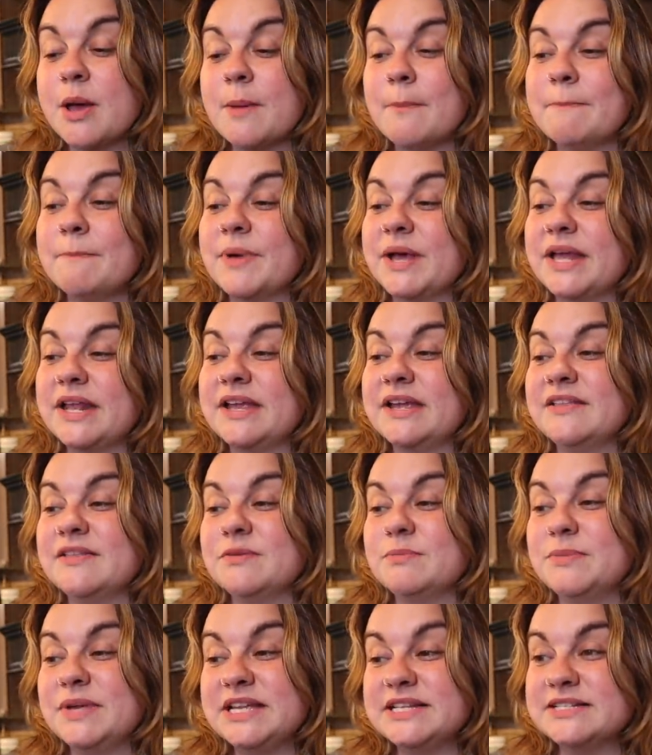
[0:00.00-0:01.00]
but in
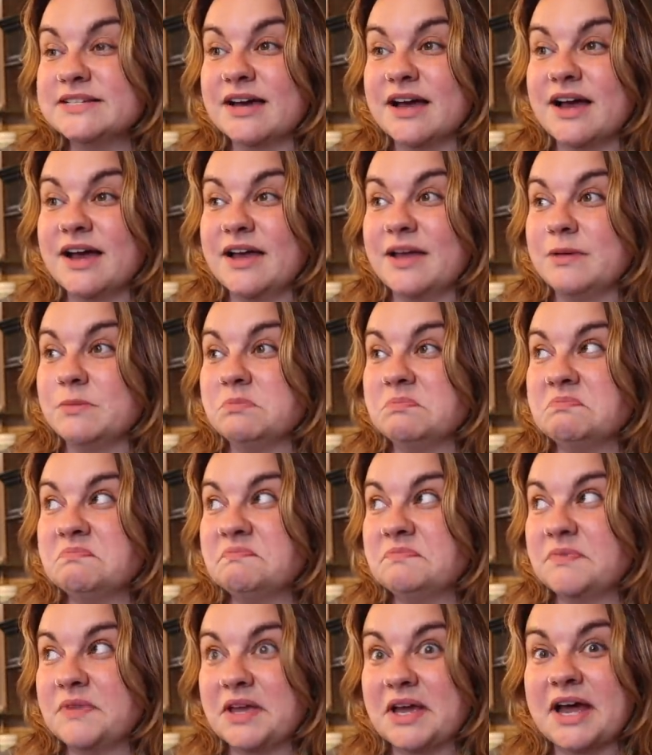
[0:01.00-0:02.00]
the meantime
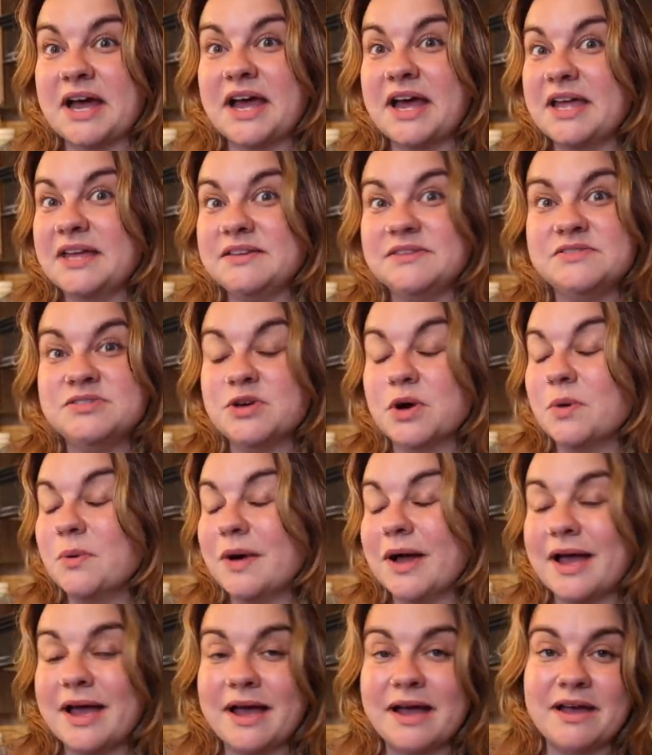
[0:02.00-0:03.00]
I
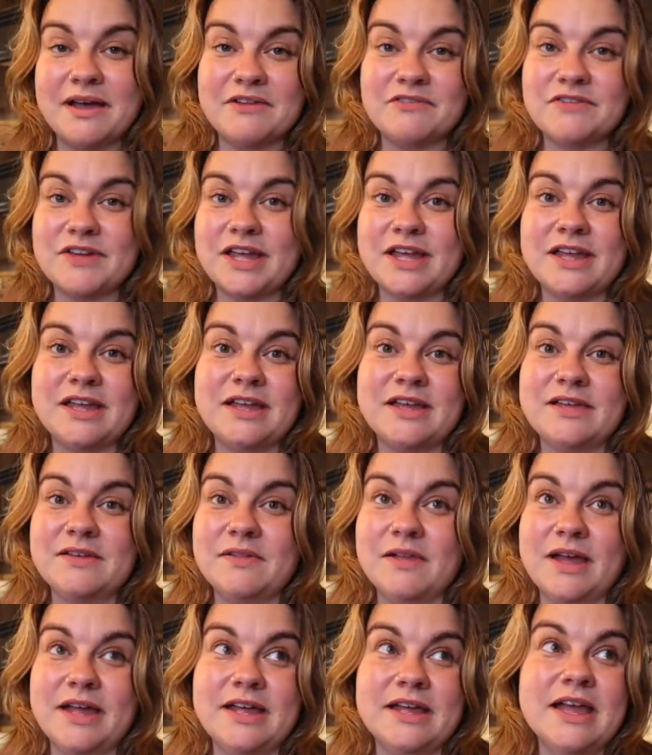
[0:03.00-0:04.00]
don't have a
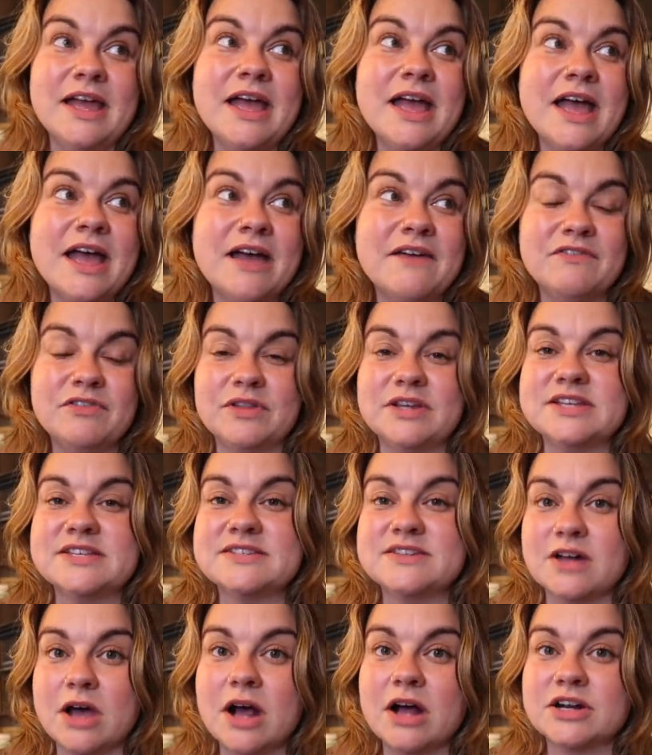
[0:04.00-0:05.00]
like heavily
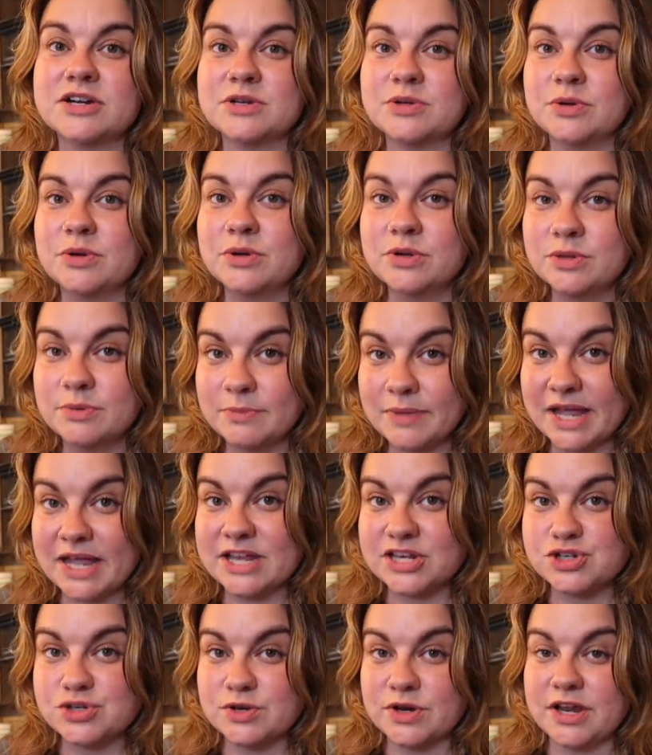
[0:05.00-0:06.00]
stocked
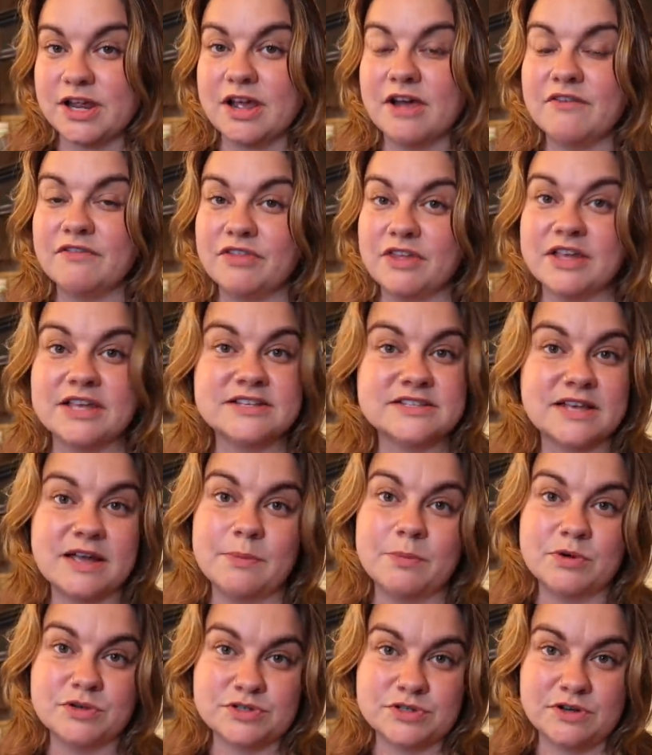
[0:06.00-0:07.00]
pantry of things I
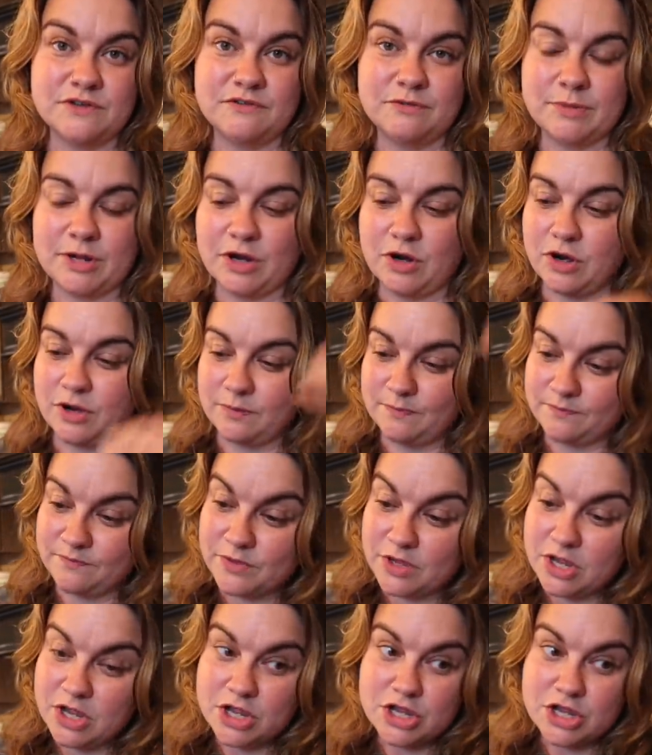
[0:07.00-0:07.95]
preserve for my garden.